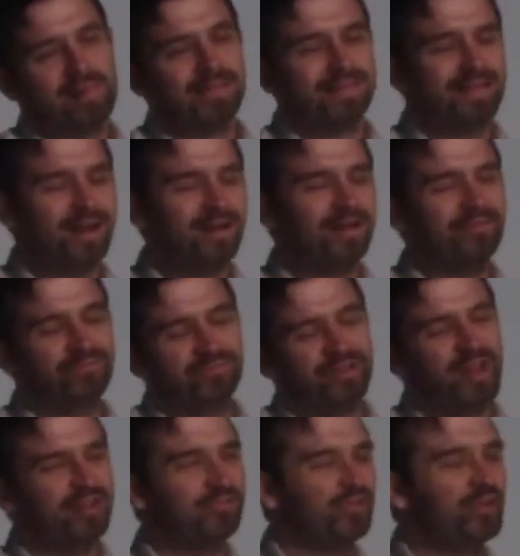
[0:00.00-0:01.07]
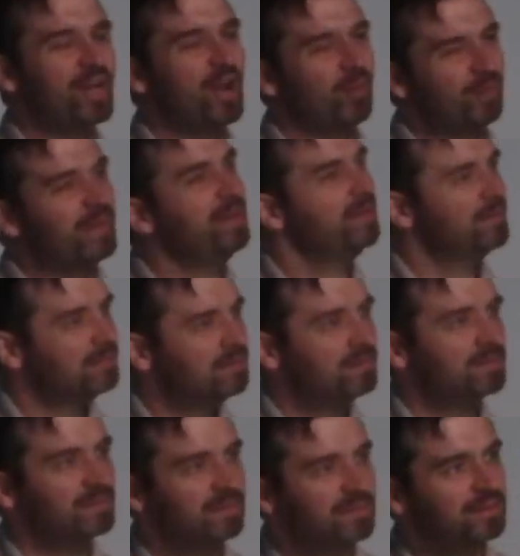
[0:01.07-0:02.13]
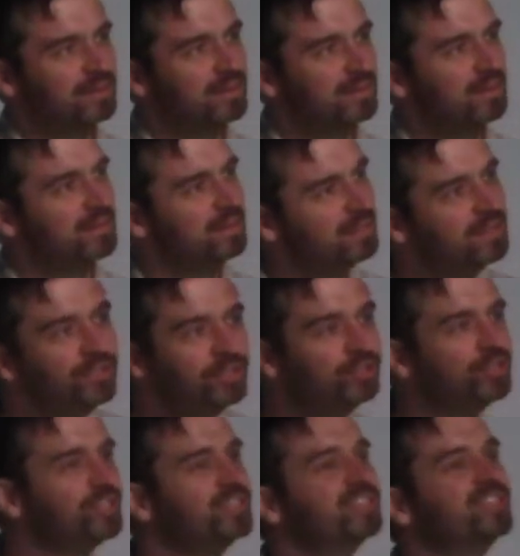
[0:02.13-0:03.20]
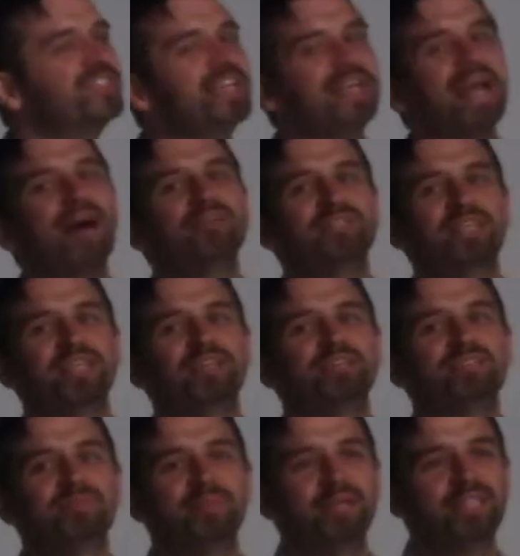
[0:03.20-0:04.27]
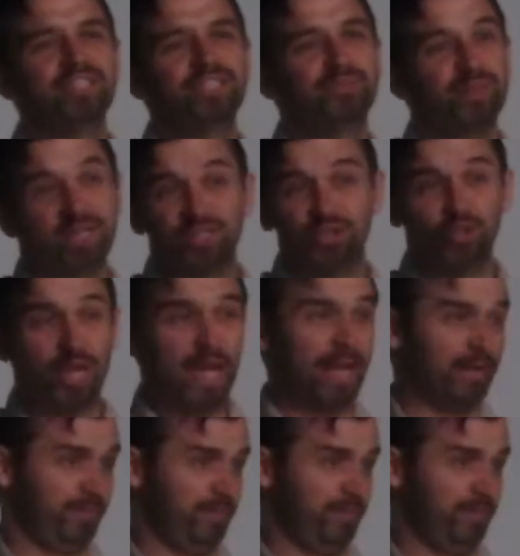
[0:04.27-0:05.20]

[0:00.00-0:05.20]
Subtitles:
Not if you can help it. You shouldn't seek out to kill somebody just because you can.